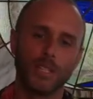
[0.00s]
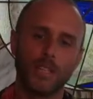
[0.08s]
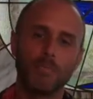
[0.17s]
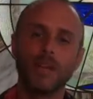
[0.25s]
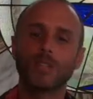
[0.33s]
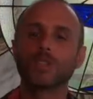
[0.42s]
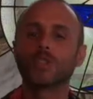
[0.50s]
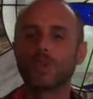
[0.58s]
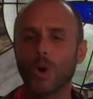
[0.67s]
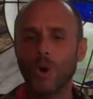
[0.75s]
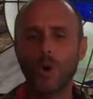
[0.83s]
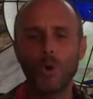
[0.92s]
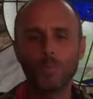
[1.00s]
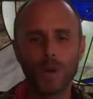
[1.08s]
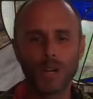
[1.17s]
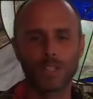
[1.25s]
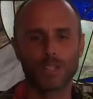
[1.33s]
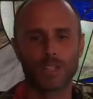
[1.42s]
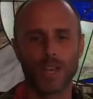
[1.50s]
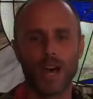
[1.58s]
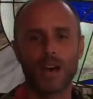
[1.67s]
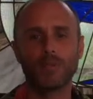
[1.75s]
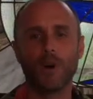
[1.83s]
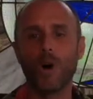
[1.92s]
It meant so much to
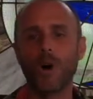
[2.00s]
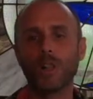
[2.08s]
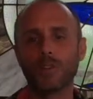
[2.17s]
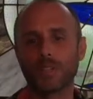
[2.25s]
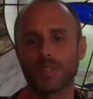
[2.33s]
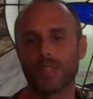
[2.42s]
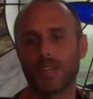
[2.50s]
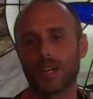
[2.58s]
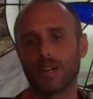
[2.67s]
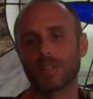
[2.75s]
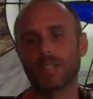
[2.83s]
have all of us there,